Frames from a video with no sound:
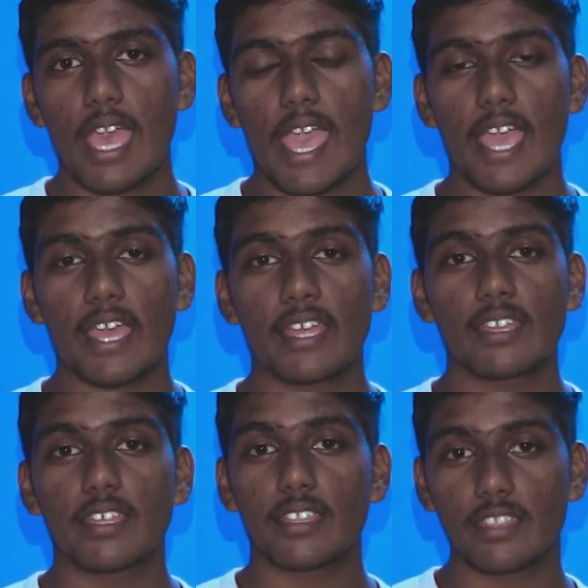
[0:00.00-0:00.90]

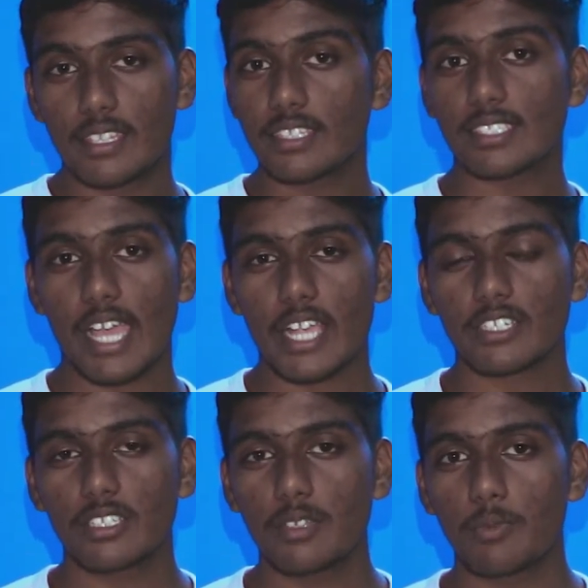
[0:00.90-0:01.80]
And this
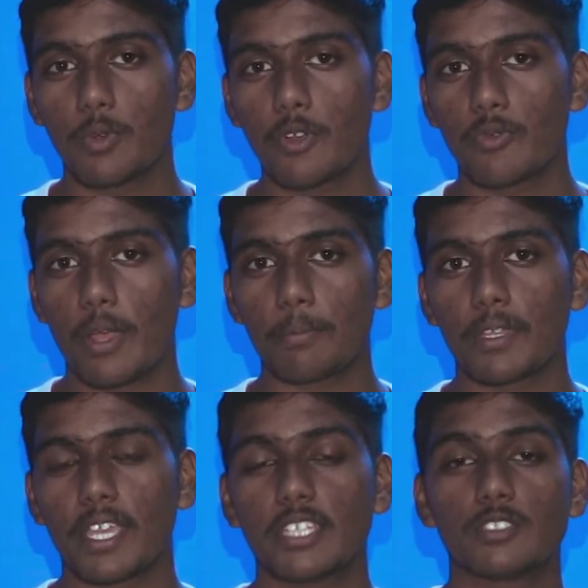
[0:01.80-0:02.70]
actually would
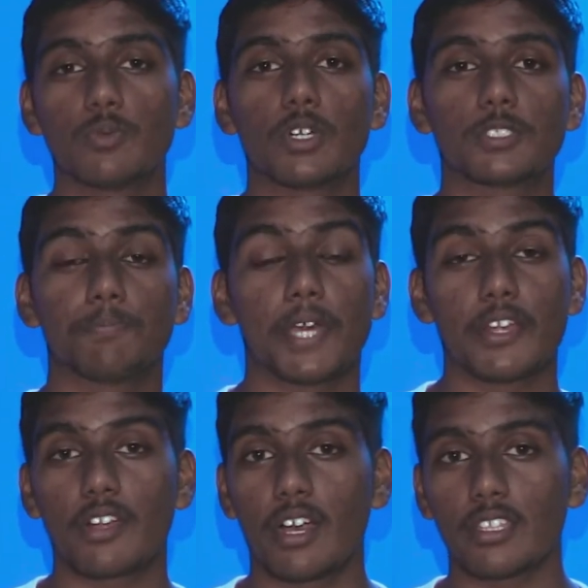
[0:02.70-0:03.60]
replicate to what's
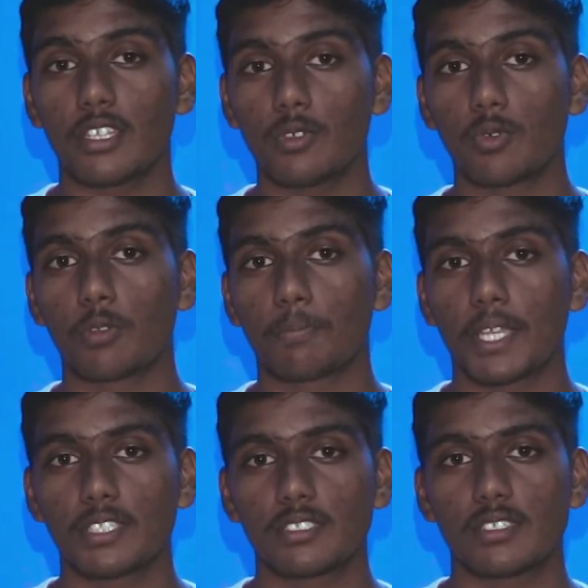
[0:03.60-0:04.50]
better on the Google
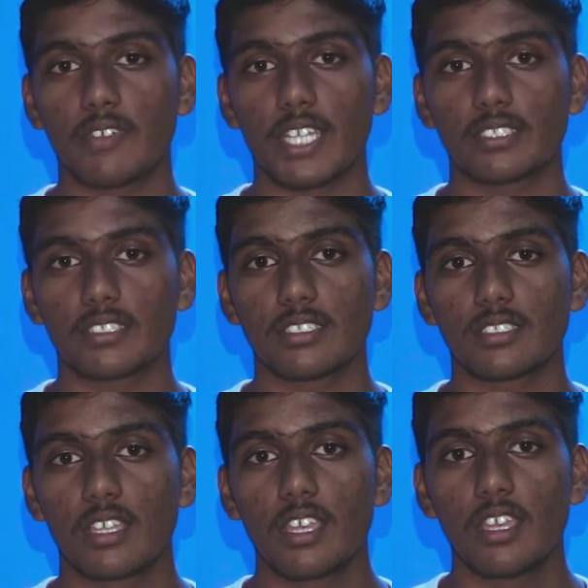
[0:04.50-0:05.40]
Pixel devices.
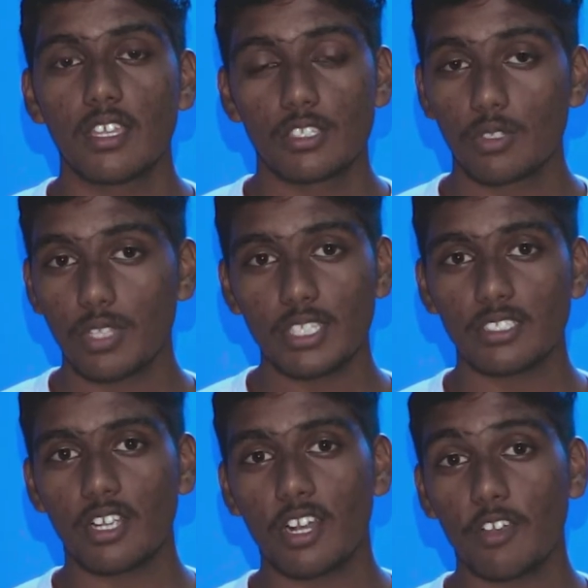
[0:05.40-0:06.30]
So let's
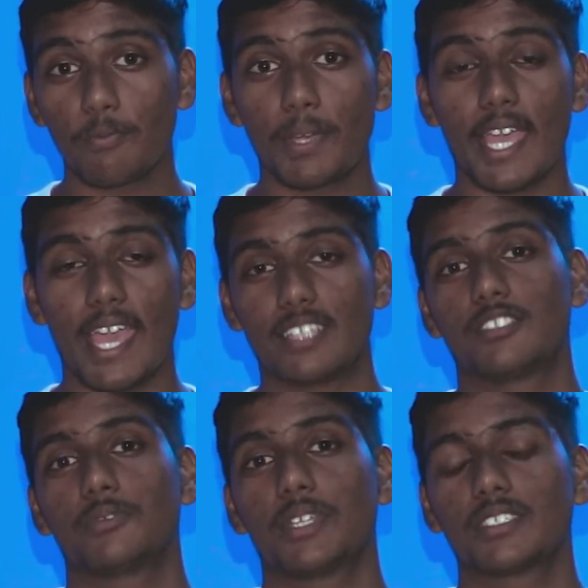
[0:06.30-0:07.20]
start off by
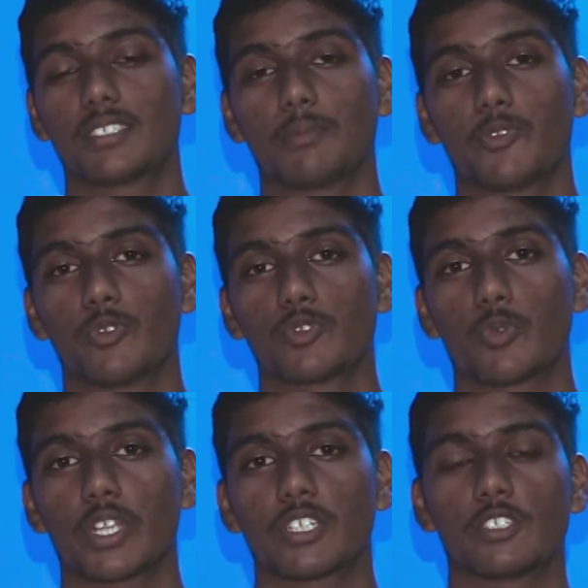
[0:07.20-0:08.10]
answering some of those
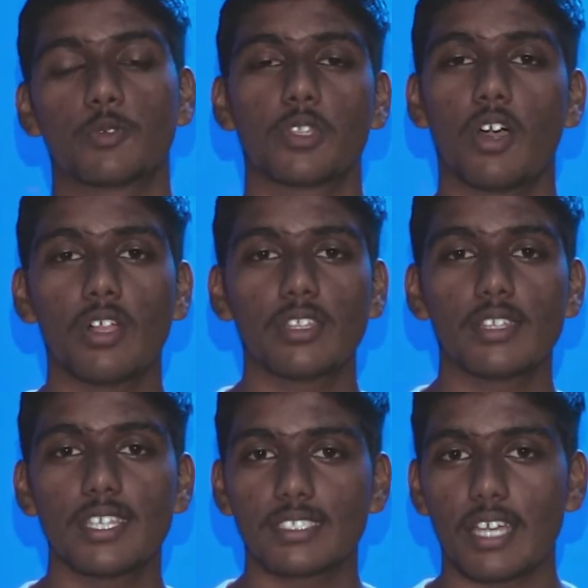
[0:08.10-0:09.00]
questions with all the
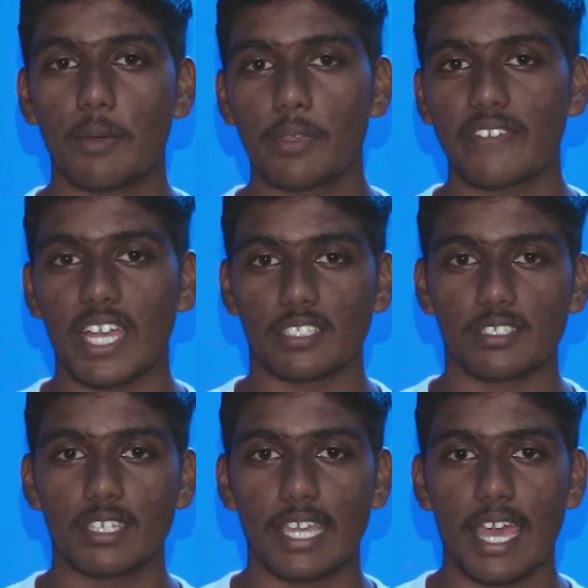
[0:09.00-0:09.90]
leaks that we've
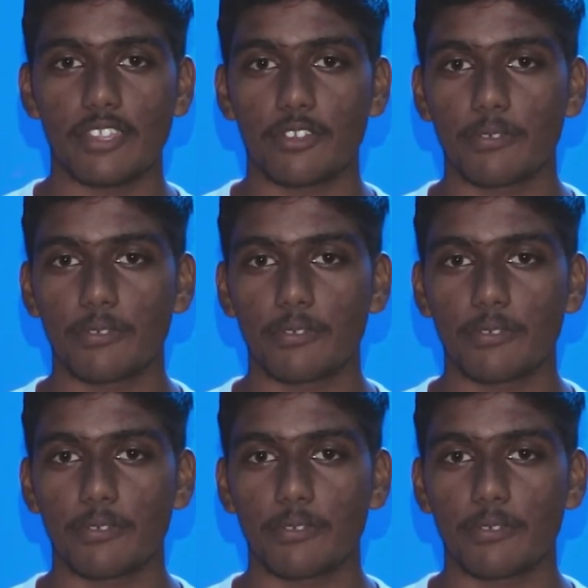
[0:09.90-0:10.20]
actually gathered.